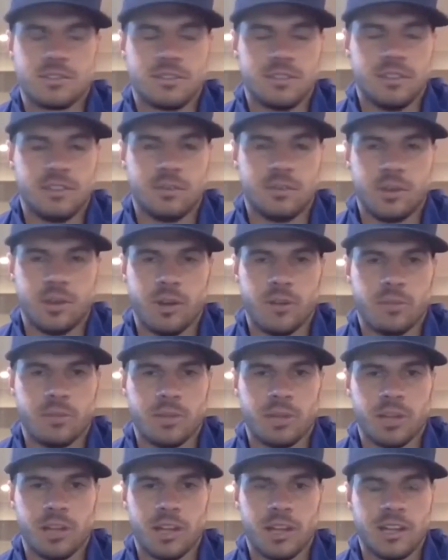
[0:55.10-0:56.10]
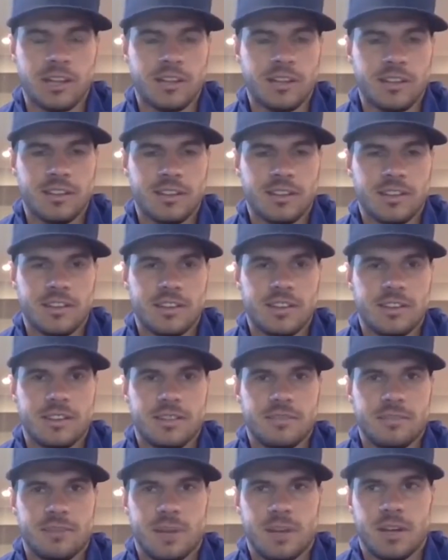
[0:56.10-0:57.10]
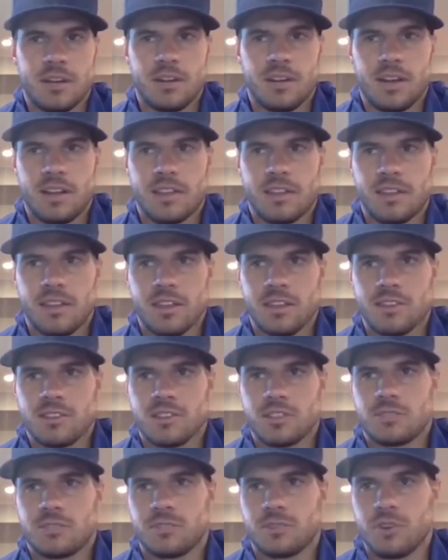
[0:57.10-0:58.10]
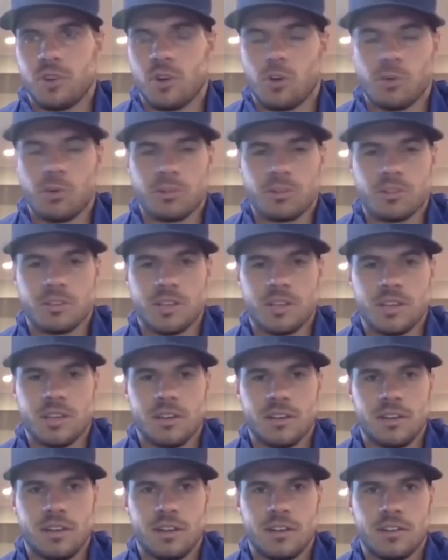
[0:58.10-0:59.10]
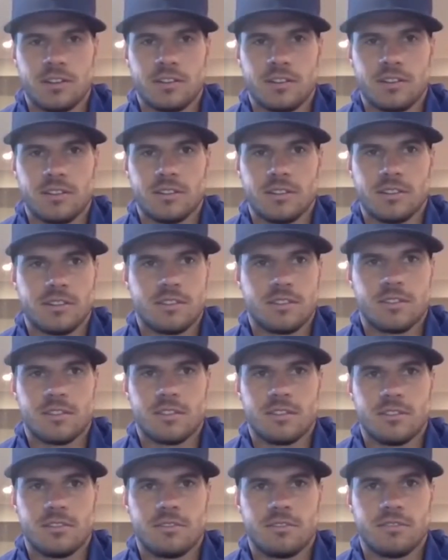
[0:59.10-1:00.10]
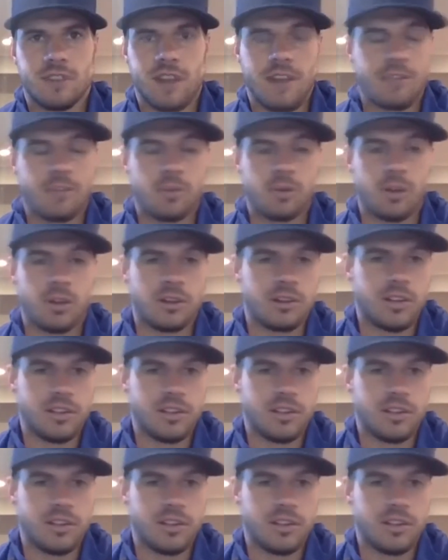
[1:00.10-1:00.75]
if we don't play, but I think just for normalcy and, and for everyone in